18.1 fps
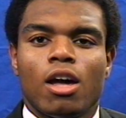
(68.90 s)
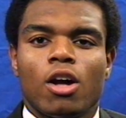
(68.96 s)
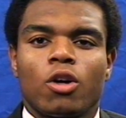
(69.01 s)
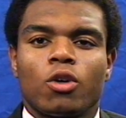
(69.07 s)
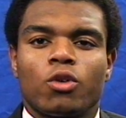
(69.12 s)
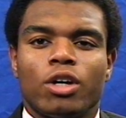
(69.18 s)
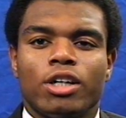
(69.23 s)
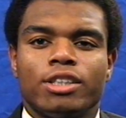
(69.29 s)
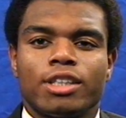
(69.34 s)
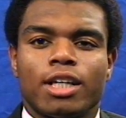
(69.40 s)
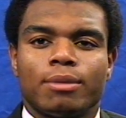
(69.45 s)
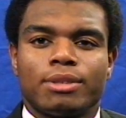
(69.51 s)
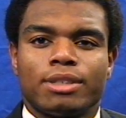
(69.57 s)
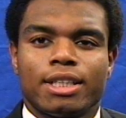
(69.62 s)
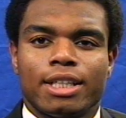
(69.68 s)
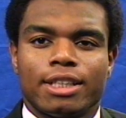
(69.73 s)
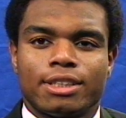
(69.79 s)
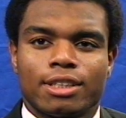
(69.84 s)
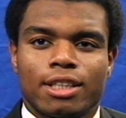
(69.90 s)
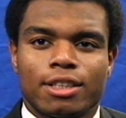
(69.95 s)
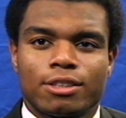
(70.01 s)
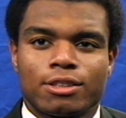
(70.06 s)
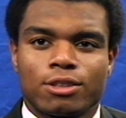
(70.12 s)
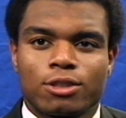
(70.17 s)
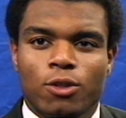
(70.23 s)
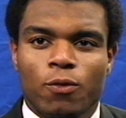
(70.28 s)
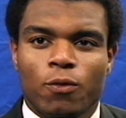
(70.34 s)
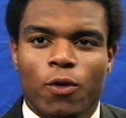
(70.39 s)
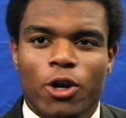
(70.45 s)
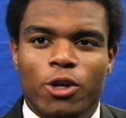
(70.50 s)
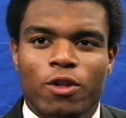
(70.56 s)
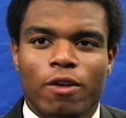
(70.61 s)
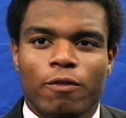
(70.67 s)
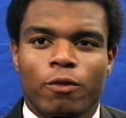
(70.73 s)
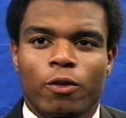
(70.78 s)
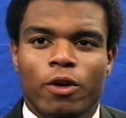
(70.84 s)
Great job, CHS. So far,
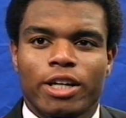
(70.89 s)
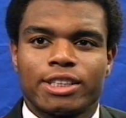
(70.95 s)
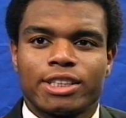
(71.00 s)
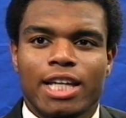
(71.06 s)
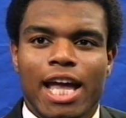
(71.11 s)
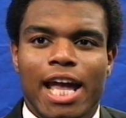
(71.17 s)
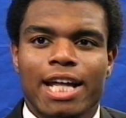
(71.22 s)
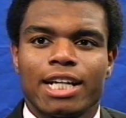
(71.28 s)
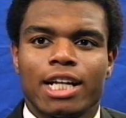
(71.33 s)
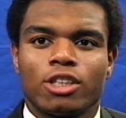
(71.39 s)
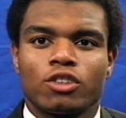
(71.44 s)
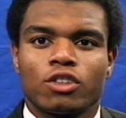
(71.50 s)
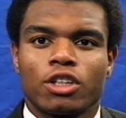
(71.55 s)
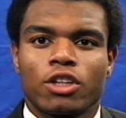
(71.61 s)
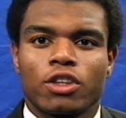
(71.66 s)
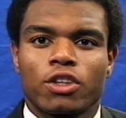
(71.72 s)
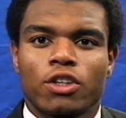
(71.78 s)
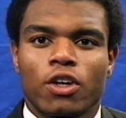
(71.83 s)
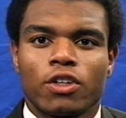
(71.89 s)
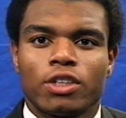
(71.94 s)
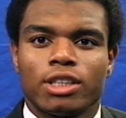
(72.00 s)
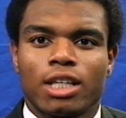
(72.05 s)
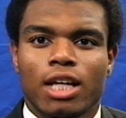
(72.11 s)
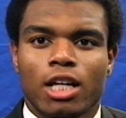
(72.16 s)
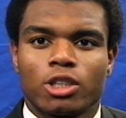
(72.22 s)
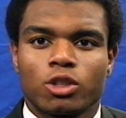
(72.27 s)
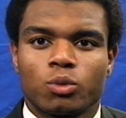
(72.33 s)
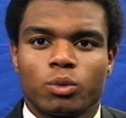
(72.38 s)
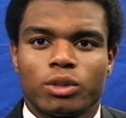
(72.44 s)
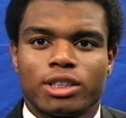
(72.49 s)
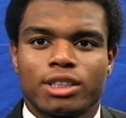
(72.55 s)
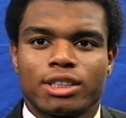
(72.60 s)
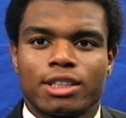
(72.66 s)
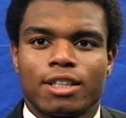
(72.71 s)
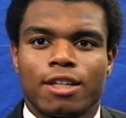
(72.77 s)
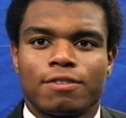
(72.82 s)
you have raised $830, which
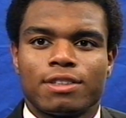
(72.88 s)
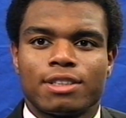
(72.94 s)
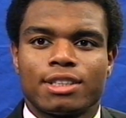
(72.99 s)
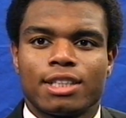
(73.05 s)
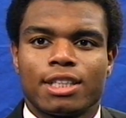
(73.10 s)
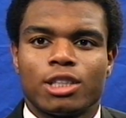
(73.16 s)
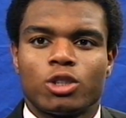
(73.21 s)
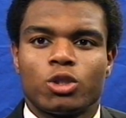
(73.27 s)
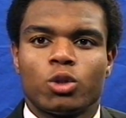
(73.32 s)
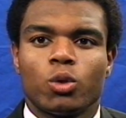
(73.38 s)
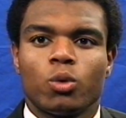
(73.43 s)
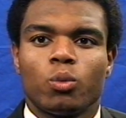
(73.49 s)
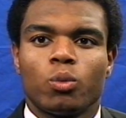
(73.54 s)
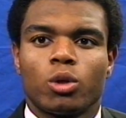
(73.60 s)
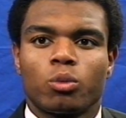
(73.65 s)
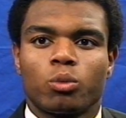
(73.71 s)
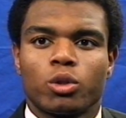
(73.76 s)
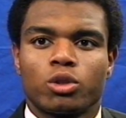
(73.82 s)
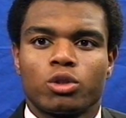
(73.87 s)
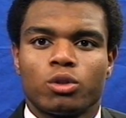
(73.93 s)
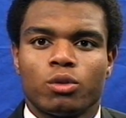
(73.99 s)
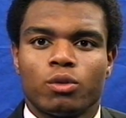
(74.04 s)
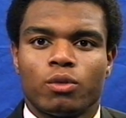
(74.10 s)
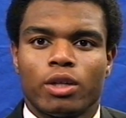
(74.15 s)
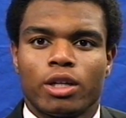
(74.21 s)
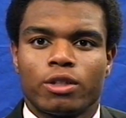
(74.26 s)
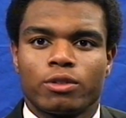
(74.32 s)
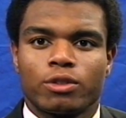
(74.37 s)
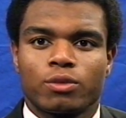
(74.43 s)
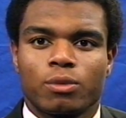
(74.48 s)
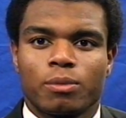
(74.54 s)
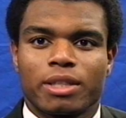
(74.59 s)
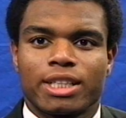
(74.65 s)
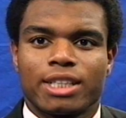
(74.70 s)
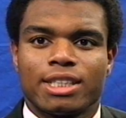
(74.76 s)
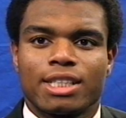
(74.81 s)
is enough to send two World War II veterans from
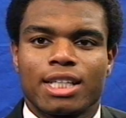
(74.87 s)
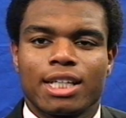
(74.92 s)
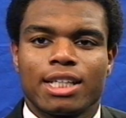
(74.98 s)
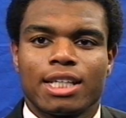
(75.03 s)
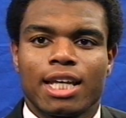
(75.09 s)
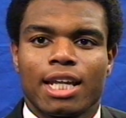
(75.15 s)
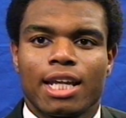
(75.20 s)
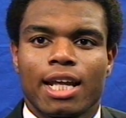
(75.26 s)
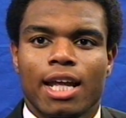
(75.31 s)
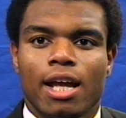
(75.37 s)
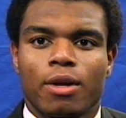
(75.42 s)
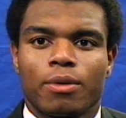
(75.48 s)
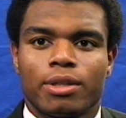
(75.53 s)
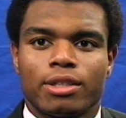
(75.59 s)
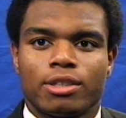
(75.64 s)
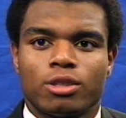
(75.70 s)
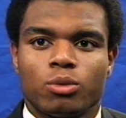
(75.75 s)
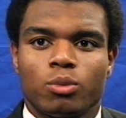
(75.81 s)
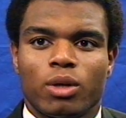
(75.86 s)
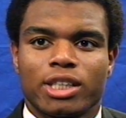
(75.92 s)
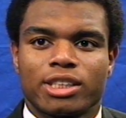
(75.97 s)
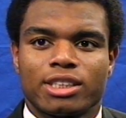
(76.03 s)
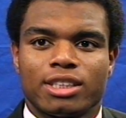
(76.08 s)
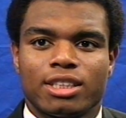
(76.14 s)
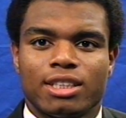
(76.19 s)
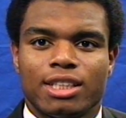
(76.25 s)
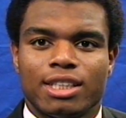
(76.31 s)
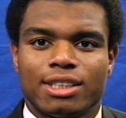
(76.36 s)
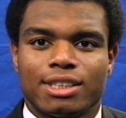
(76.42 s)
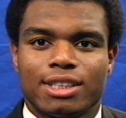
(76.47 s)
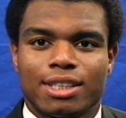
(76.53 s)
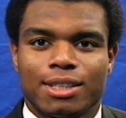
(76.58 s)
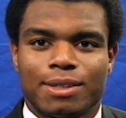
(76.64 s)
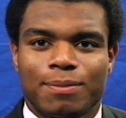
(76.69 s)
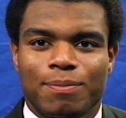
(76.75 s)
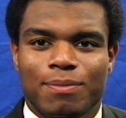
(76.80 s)
the Kentuckiana area to Washington,
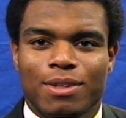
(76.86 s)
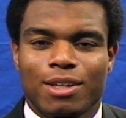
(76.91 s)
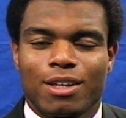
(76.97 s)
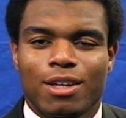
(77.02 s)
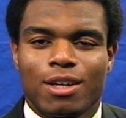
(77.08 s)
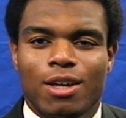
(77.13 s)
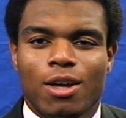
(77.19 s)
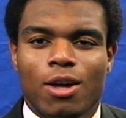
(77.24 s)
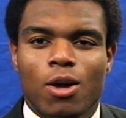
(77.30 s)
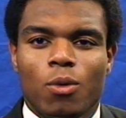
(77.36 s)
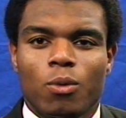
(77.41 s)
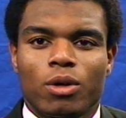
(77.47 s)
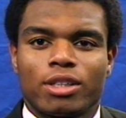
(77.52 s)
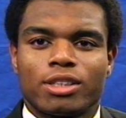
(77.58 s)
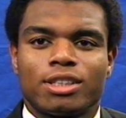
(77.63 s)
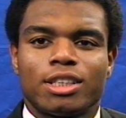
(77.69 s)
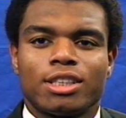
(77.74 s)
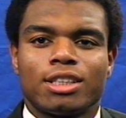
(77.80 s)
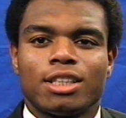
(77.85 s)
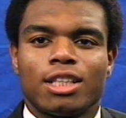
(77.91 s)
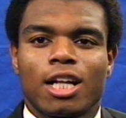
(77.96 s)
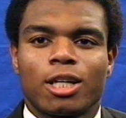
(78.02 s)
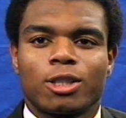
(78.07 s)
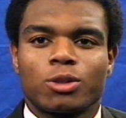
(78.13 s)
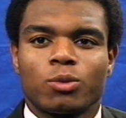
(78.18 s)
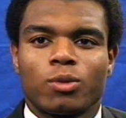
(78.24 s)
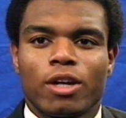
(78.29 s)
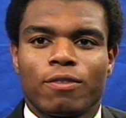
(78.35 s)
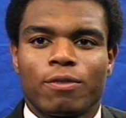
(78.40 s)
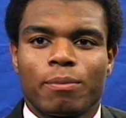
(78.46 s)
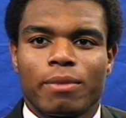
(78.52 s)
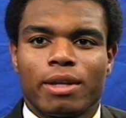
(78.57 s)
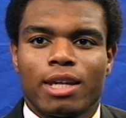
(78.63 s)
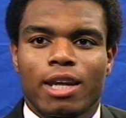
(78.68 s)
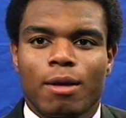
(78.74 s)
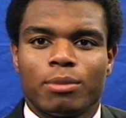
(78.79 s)
D.C. We're at $60 away from
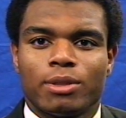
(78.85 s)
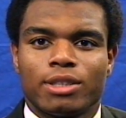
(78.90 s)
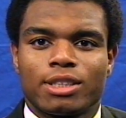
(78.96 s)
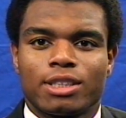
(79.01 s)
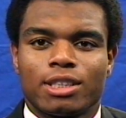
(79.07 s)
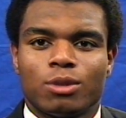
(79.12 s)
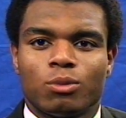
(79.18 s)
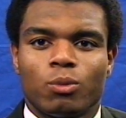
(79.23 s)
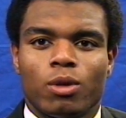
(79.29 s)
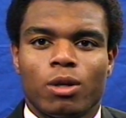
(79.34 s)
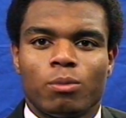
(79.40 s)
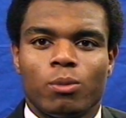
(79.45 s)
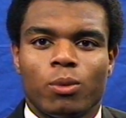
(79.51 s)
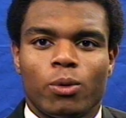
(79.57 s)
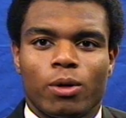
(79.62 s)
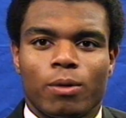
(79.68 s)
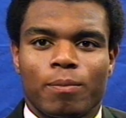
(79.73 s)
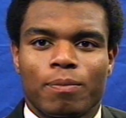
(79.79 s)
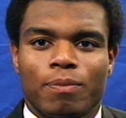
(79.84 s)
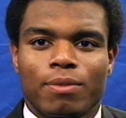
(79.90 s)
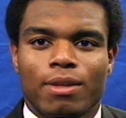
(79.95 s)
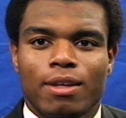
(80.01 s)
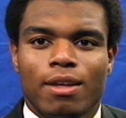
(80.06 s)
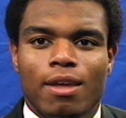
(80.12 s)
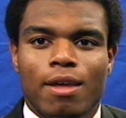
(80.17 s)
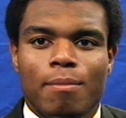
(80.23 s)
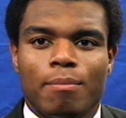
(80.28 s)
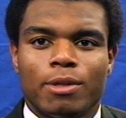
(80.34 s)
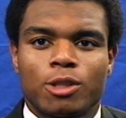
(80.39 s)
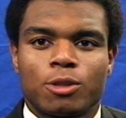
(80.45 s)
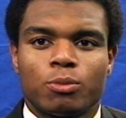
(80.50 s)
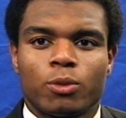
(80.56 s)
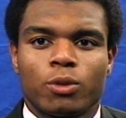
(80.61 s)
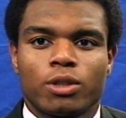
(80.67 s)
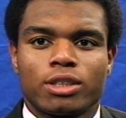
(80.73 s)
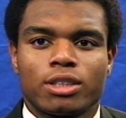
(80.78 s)
being able to send one more. Ms.
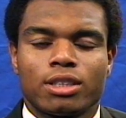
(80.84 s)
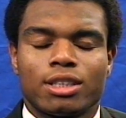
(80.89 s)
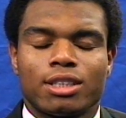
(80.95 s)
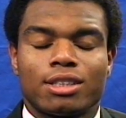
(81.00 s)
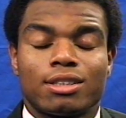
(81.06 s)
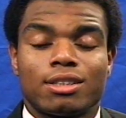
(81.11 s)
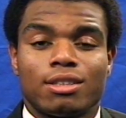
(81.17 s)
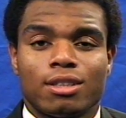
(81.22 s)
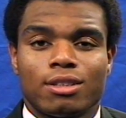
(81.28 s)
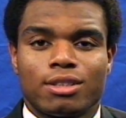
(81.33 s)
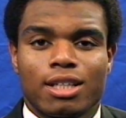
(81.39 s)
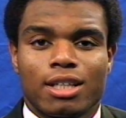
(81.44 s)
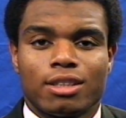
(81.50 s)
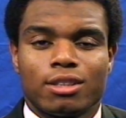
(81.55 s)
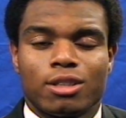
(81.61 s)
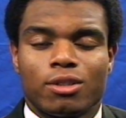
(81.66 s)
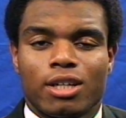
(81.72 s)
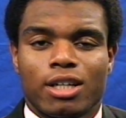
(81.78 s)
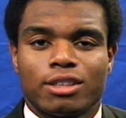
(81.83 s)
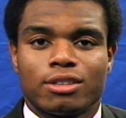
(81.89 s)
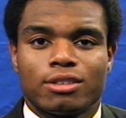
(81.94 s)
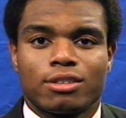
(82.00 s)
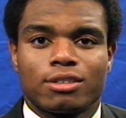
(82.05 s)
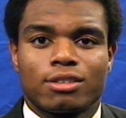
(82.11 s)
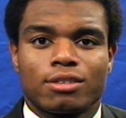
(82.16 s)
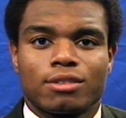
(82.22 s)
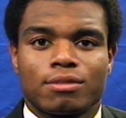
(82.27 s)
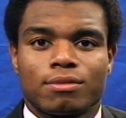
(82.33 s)
Morrison is still taking donations.